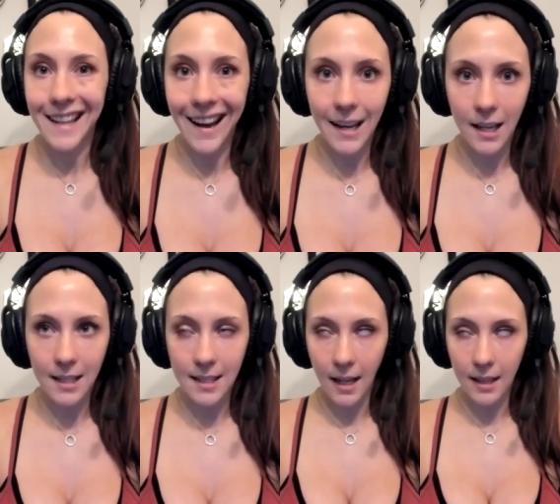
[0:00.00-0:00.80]
diet,
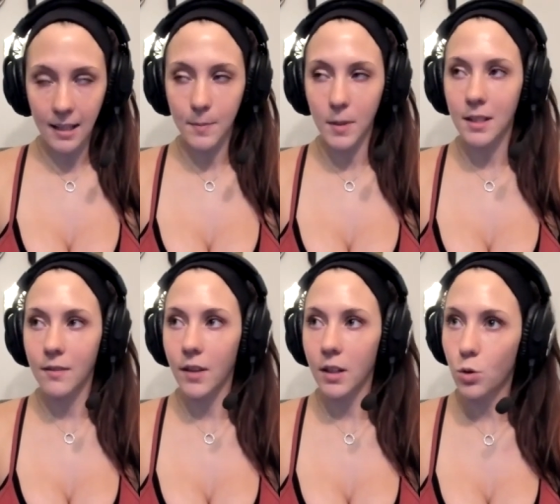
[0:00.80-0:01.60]
it's not the
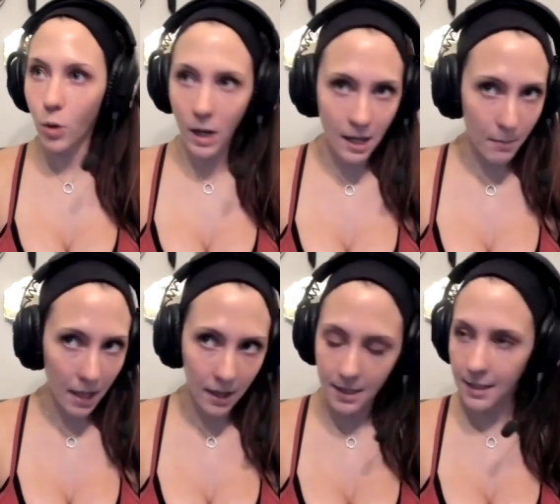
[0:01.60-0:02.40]
specific training
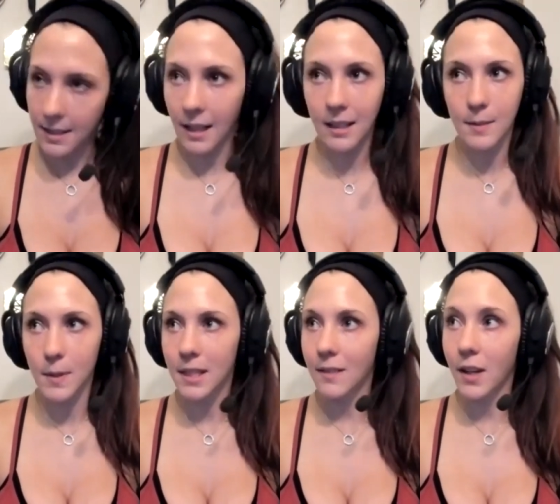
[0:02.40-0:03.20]
methods, it's not the
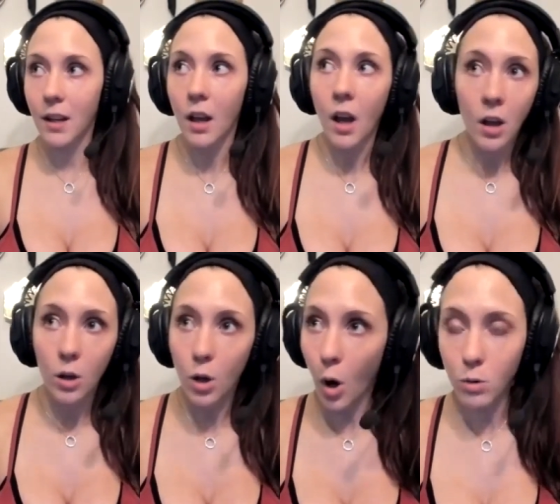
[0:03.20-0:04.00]
specific
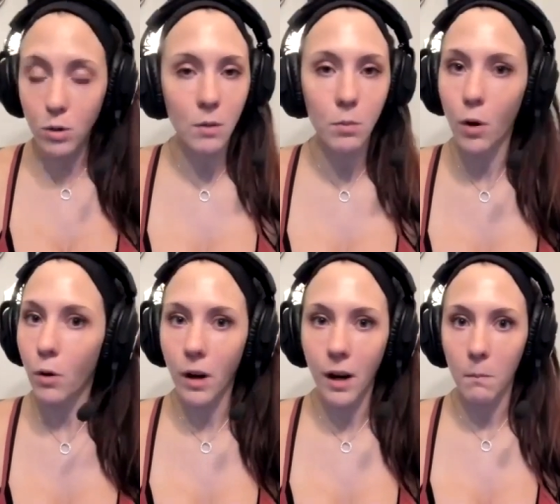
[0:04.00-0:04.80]
coaching
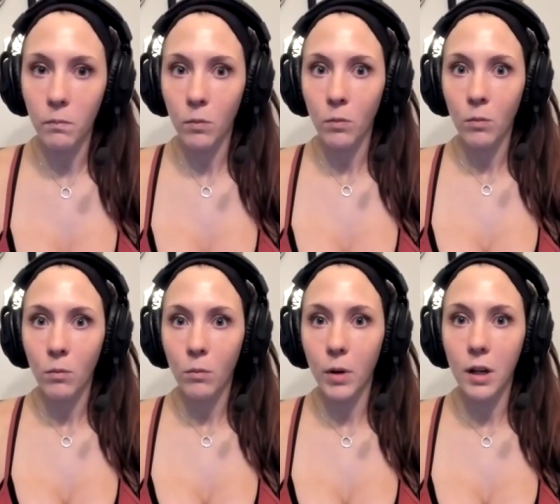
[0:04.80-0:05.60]
program.
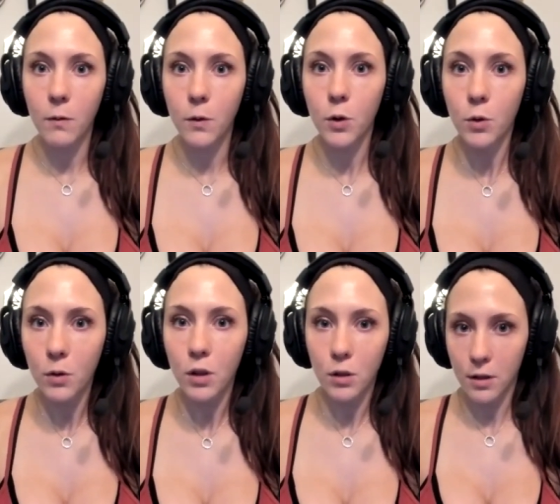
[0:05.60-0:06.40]
But if you
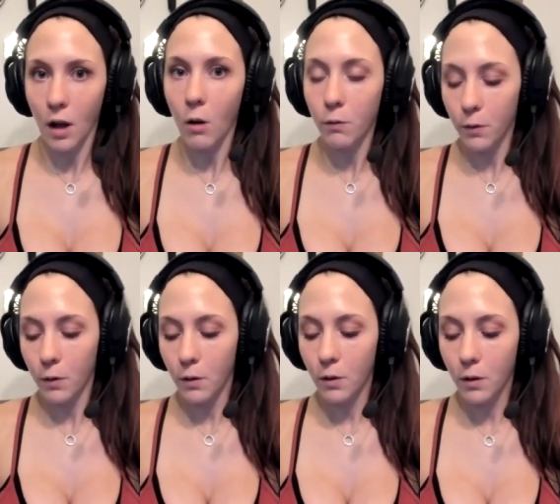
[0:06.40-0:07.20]

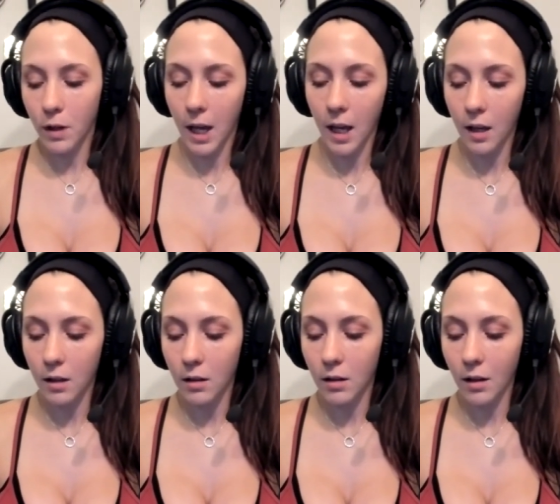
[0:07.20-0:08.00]
yourself
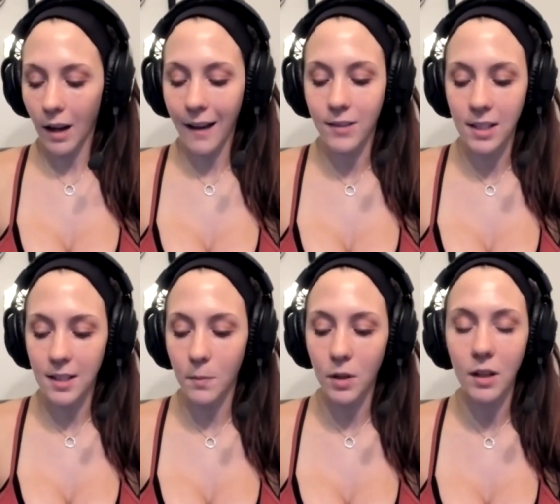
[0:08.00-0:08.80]
can't have
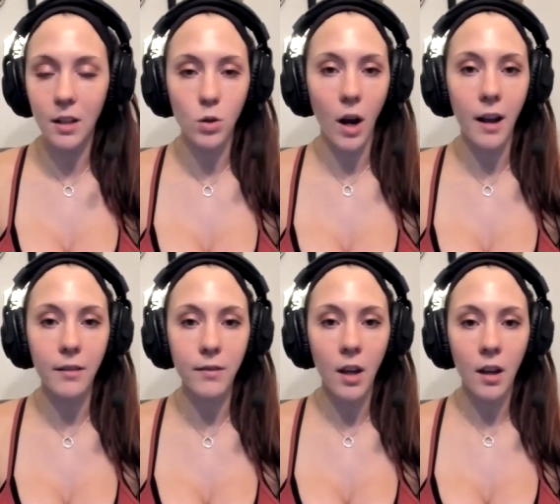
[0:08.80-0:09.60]
discipline and
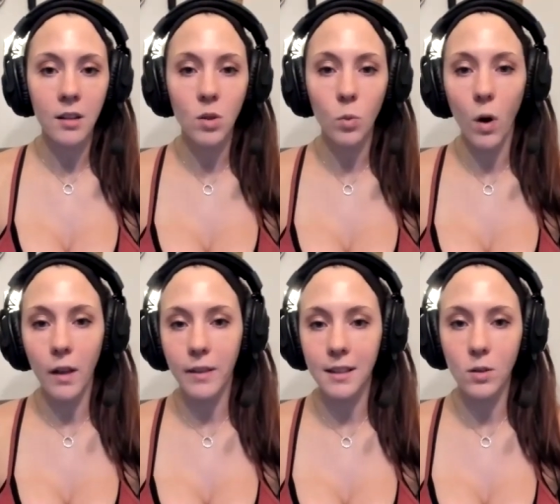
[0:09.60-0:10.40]
drive to
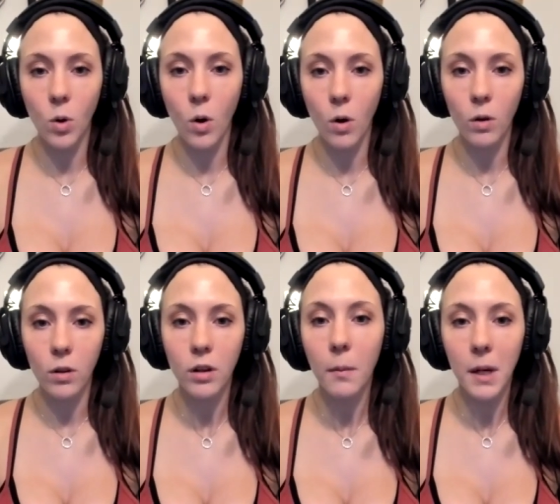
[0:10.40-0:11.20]
want this goal,
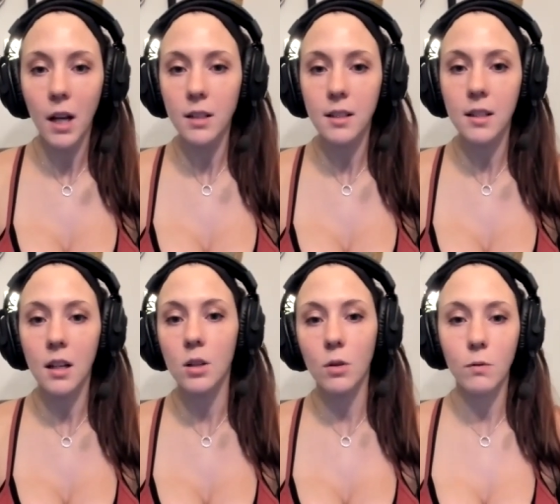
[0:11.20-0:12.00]
nobody else is
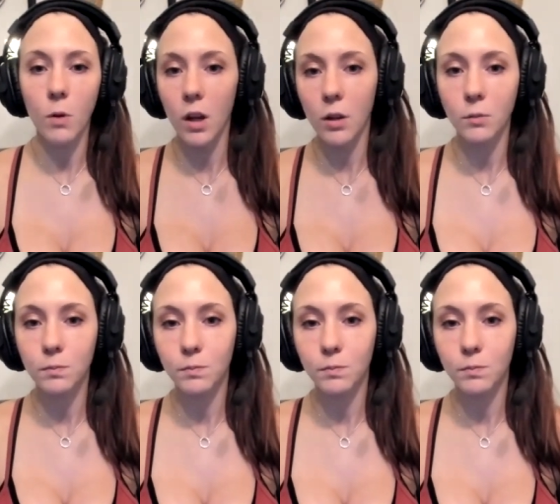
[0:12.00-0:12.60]
going to do it for you.